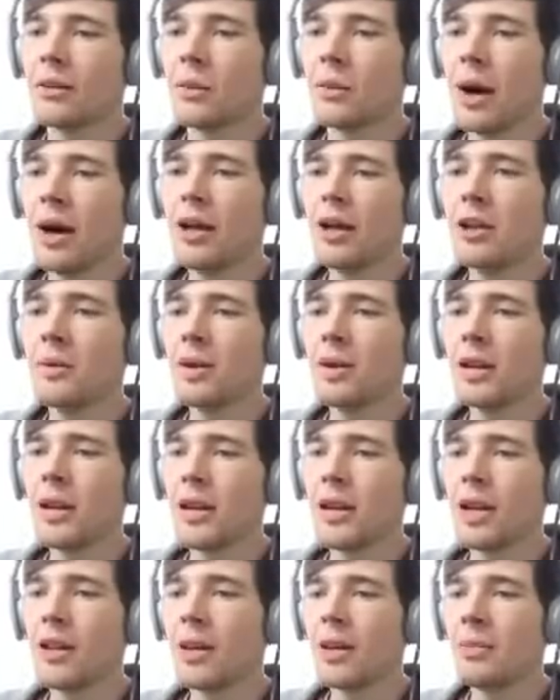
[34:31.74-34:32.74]
Why are you in
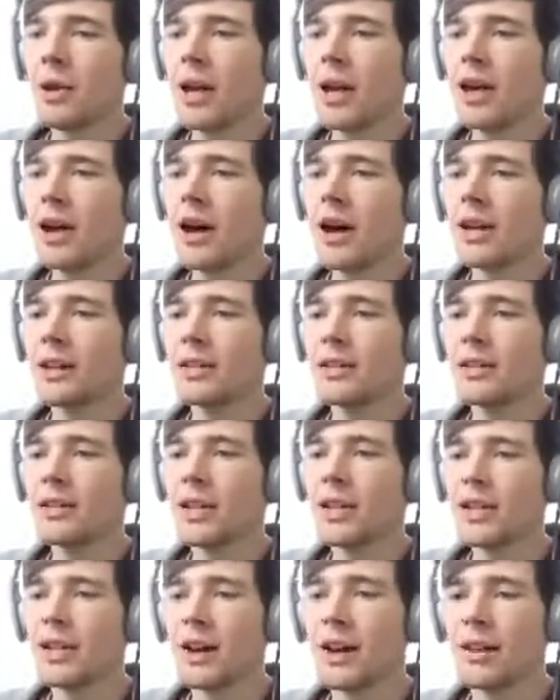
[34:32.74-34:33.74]
here? They're playing hide and
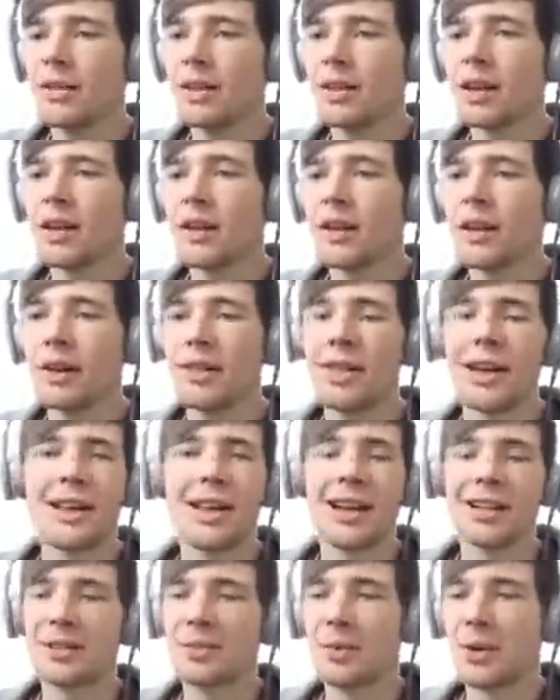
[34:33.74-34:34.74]
seek, I think. I think
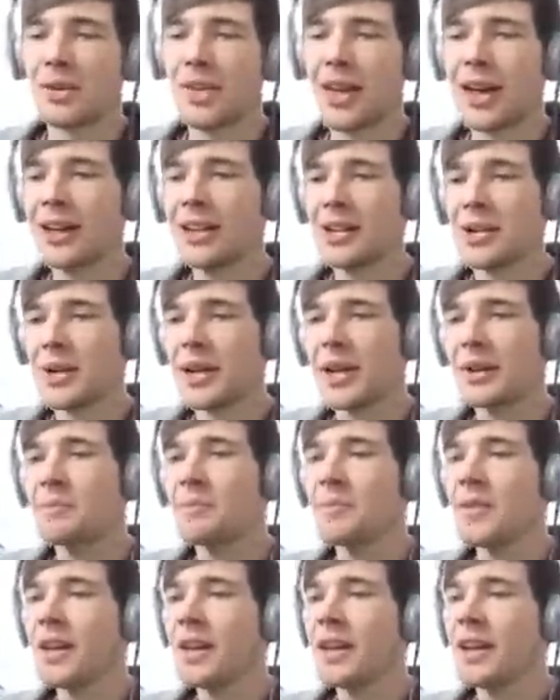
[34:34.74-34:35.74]
that's what they're
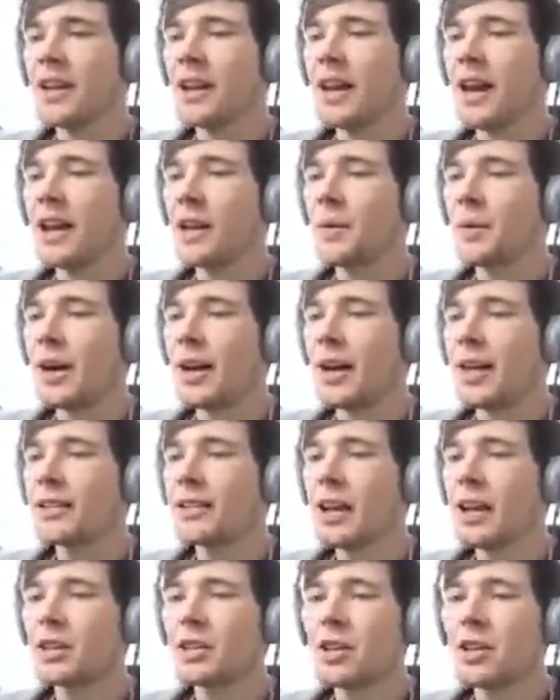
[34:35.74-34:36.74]
doing. Anyway,
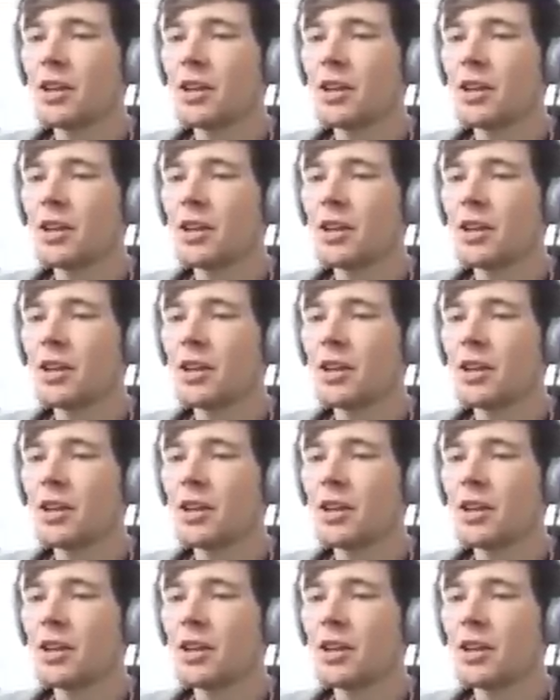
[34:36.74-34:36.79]
let's get